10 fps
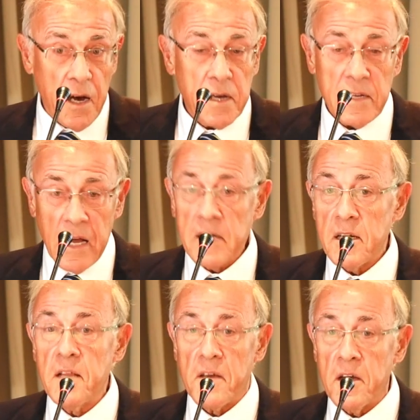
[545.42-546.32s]
in
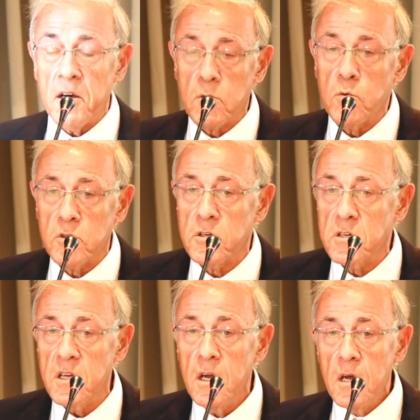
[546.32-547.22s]
Accra, the
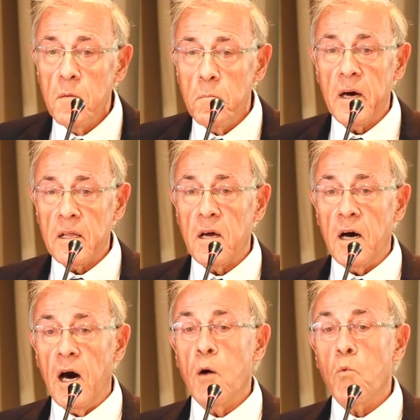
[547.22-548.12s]
headquarters, but
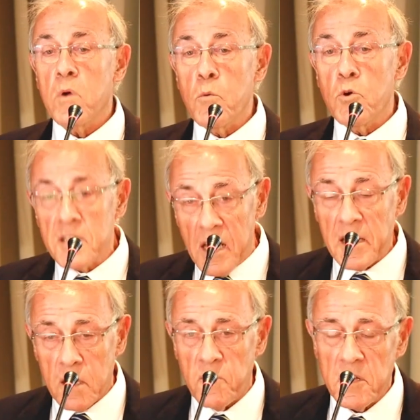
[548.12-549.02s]
we will take
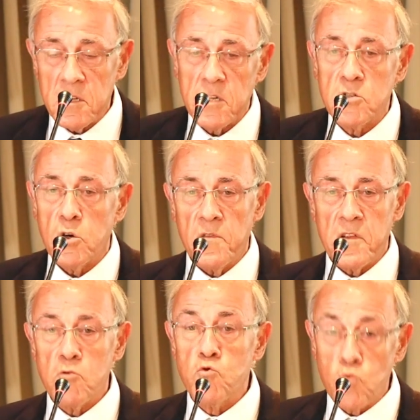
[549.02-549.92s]
advantage of
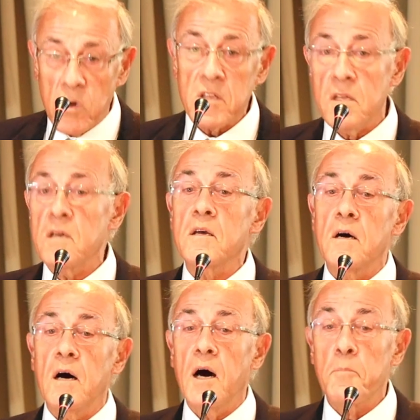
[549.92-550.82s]
the 20
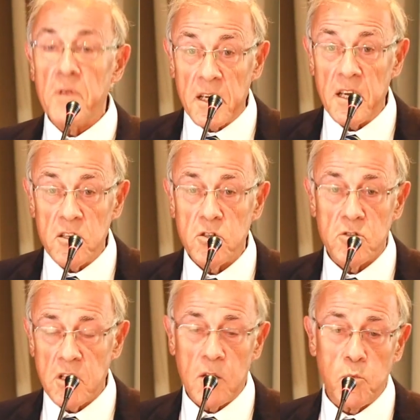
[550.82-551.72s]

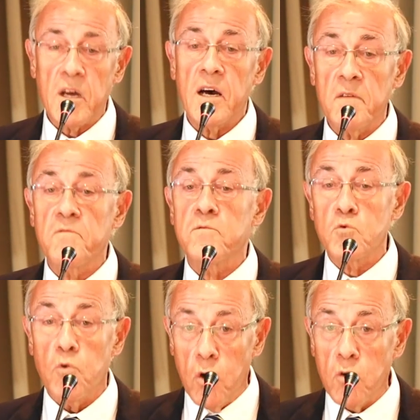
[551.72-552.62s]
applications that we have
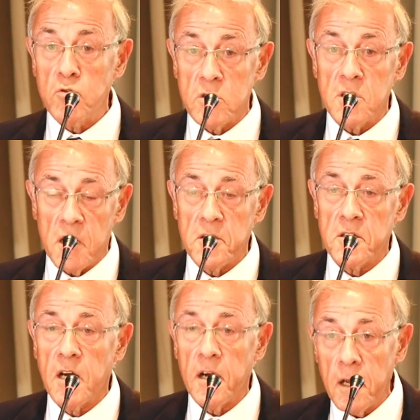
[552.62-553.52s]
to host the
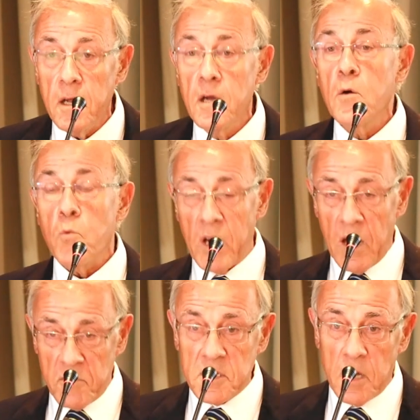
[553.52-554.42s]
ASR. We
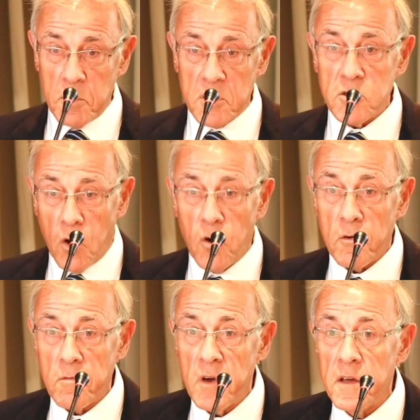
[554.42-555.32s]
have established
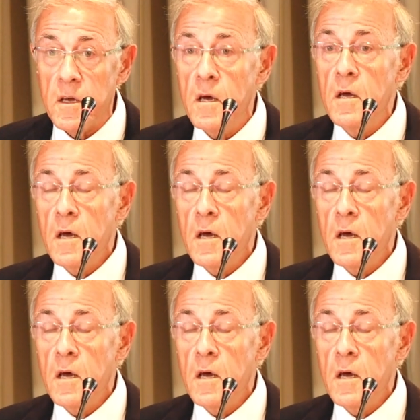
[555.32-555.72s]
already